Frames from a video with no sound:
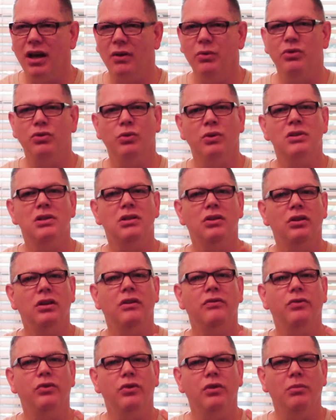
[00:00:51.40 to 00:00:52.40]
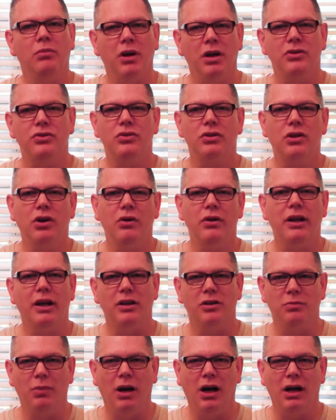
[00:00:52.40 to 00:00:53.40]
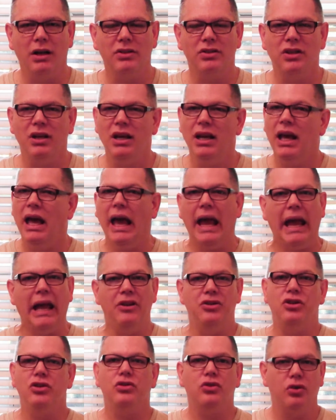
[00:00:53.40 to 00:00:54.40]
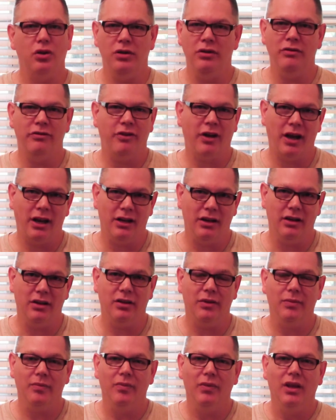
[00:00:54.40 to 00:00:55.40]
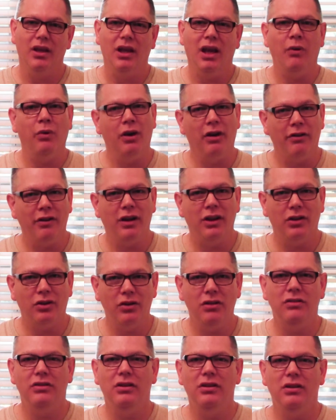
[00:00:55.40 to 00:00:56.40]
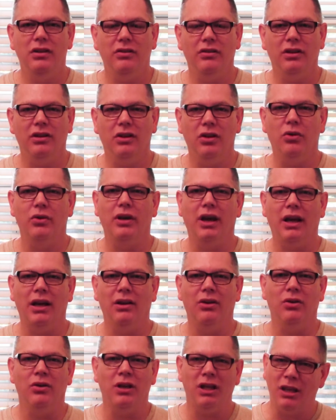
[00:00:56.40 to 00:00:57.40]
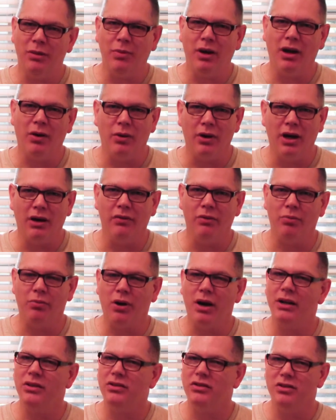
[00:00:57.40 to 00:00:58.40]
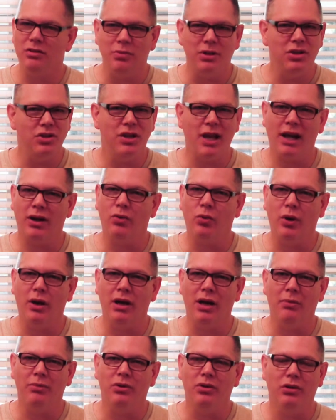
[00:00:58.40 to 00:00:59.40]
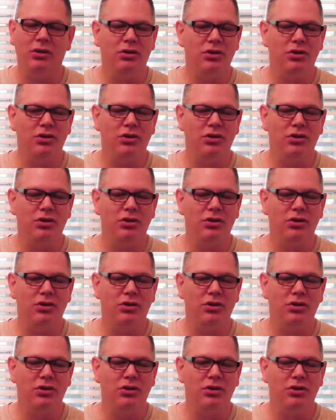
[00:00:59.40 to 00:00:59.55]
I was originally looking for the Monster Codex box and just couldn't find it. And when I finally could locate it on eBay or whatever, prices have been jacked way up to